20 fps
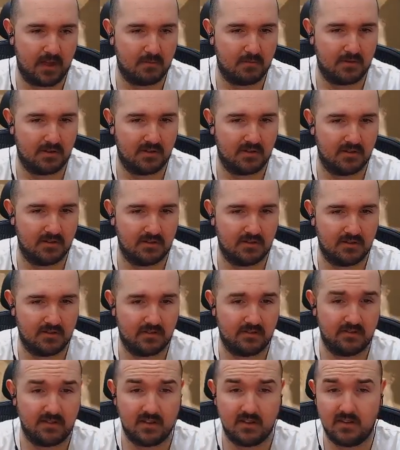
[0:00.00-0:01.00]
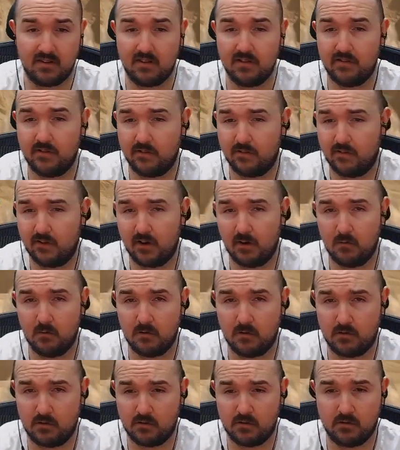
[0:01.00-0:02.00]
because if you're an old
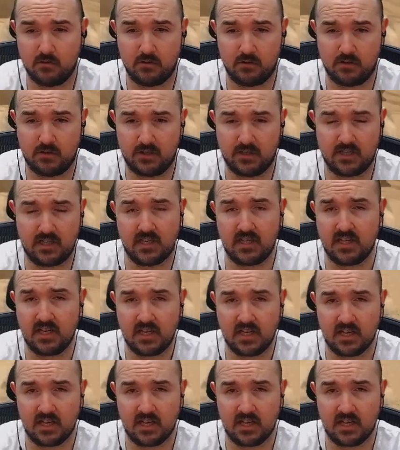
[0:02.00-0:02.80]
crotchety